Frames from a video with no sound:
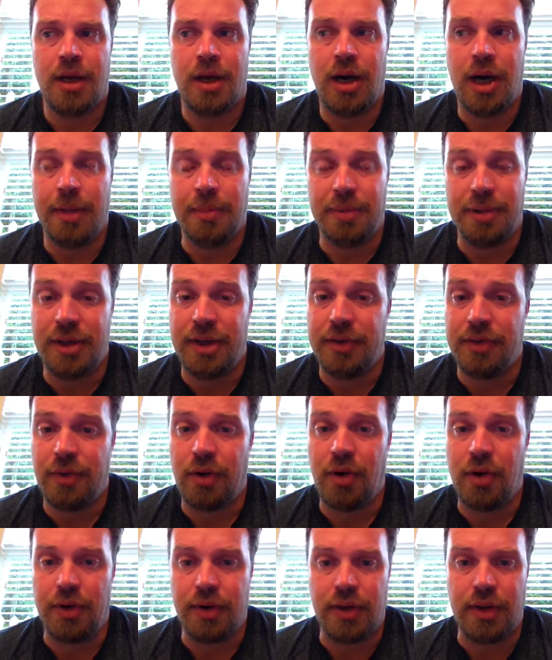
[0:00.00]
I believe
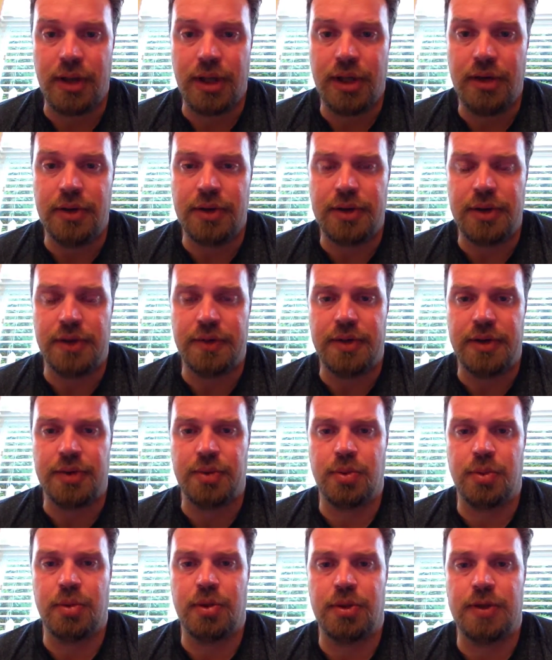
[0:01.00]
are the leaders of this
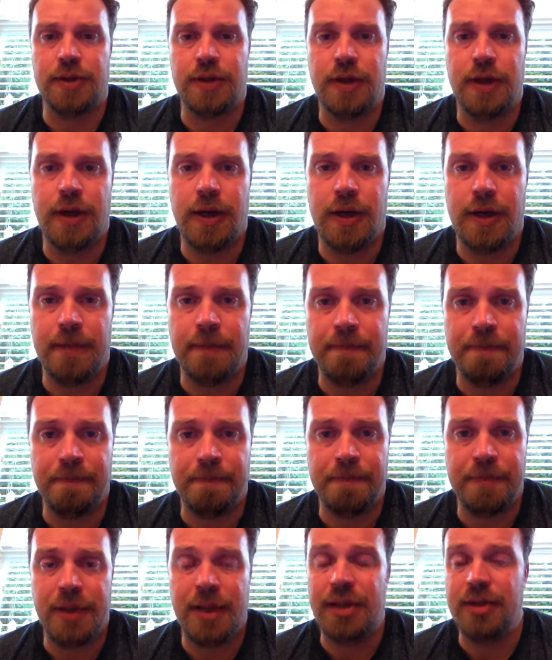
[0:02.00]
world
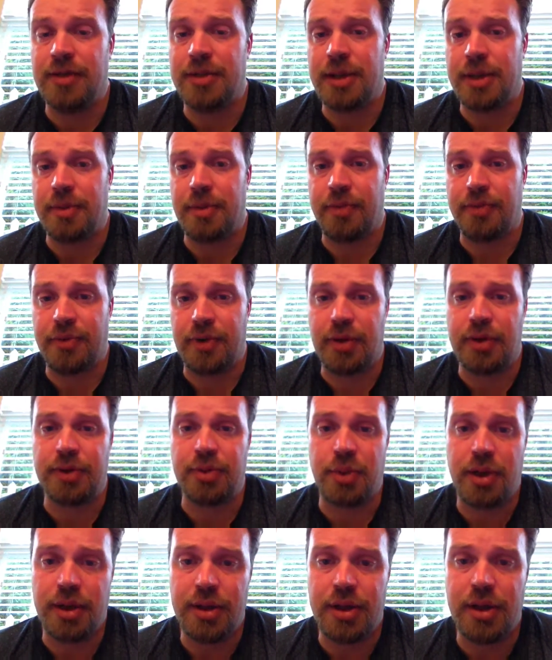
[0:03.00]
in their separate fields.
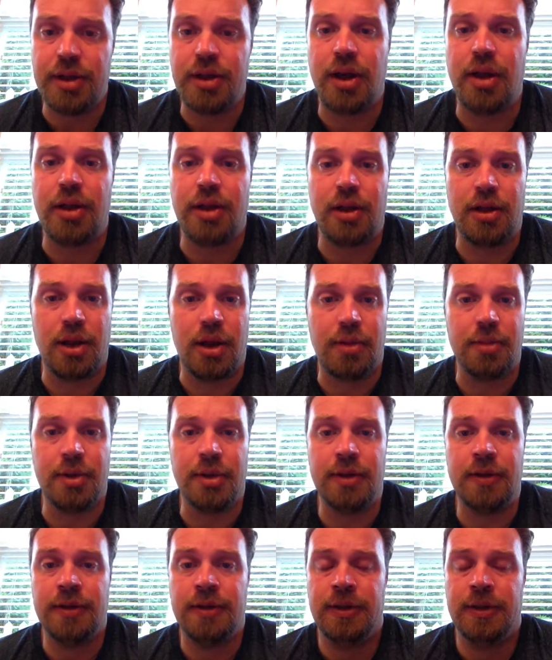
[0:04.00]
One, the Dalai
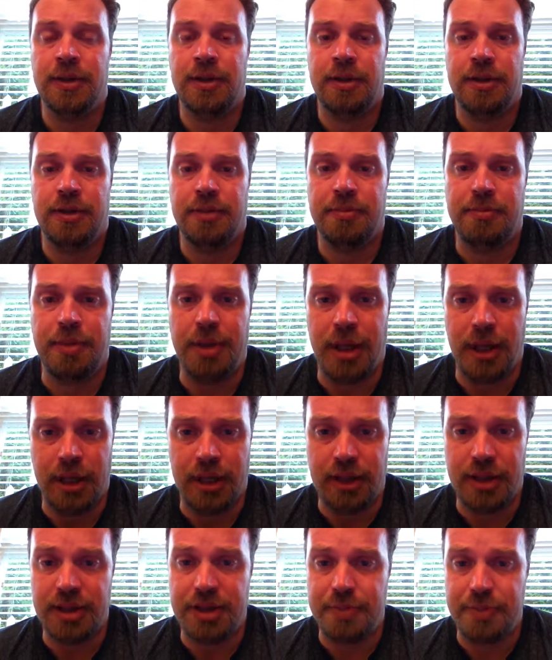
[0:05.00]
Lama,
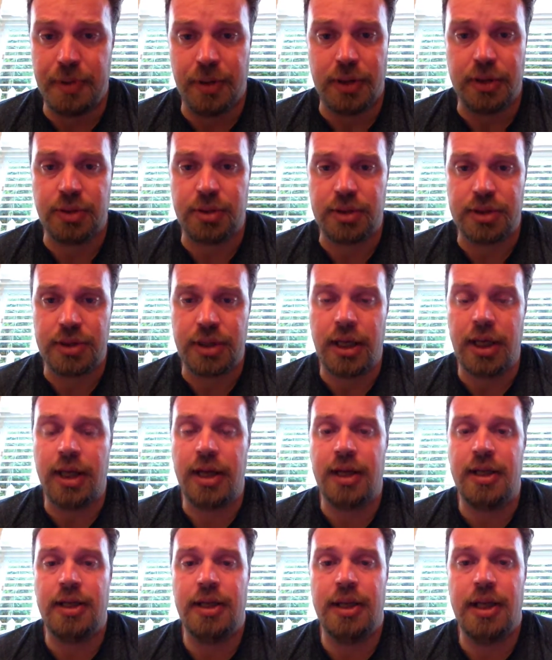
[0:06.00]
being the spiritual
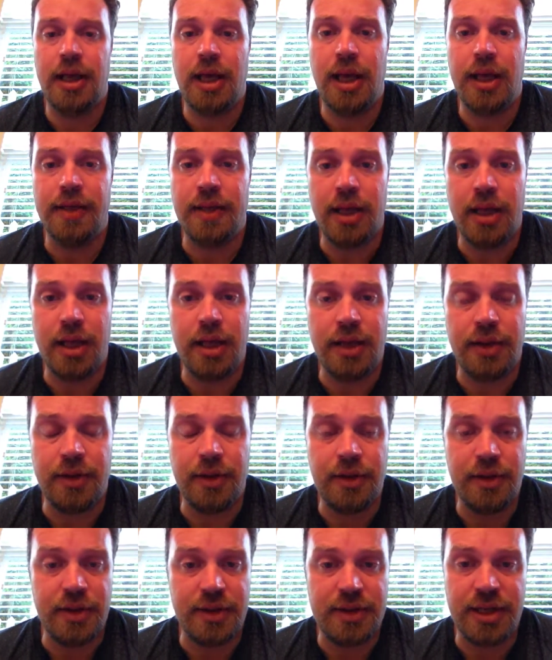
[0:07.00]
side, and
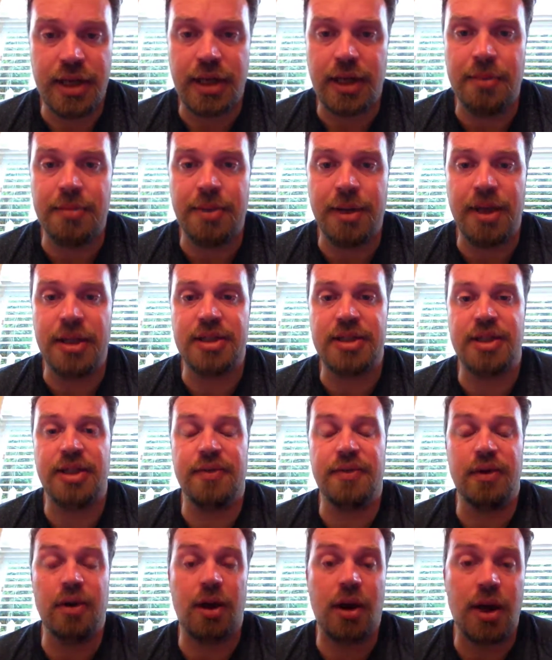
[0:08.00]
then the second being
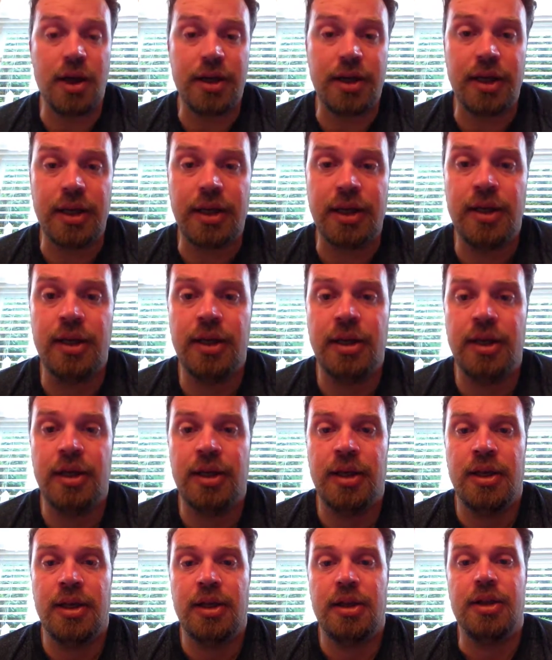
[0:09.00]
Stephen Hawking,
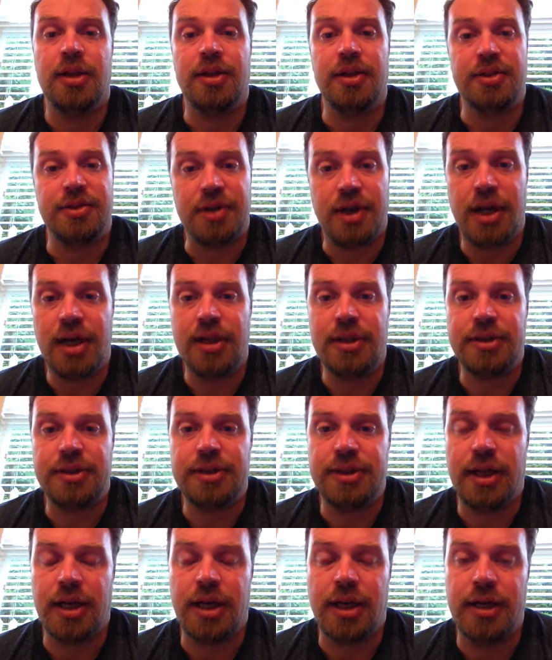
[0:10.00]
the science
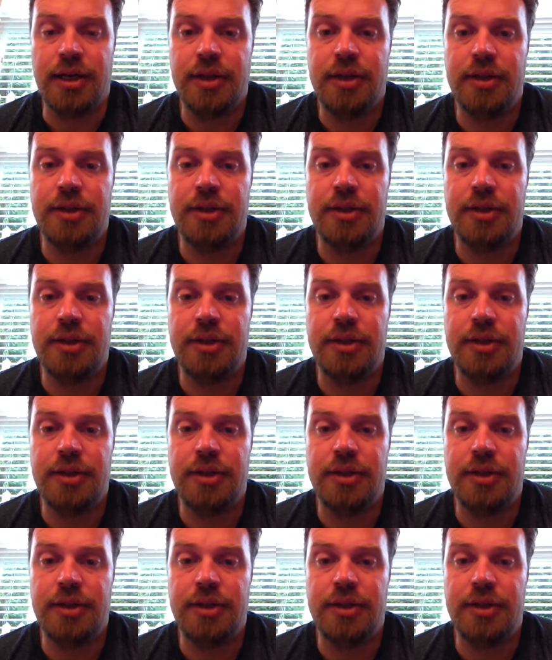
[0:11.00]
side.